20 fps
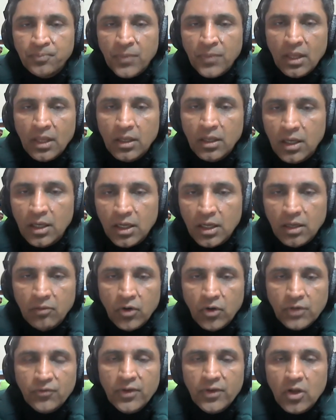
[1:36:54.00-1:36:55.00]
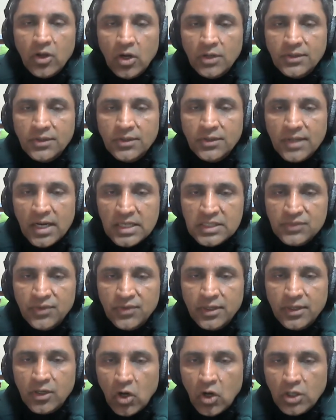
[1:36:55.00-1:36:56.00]
uh, what we call transfer
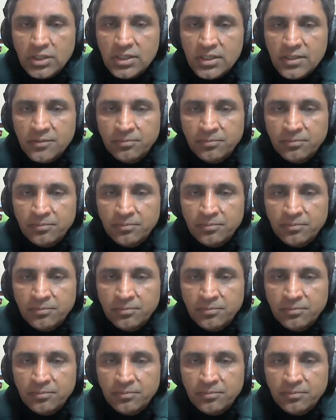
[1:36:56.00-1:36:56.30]
cost.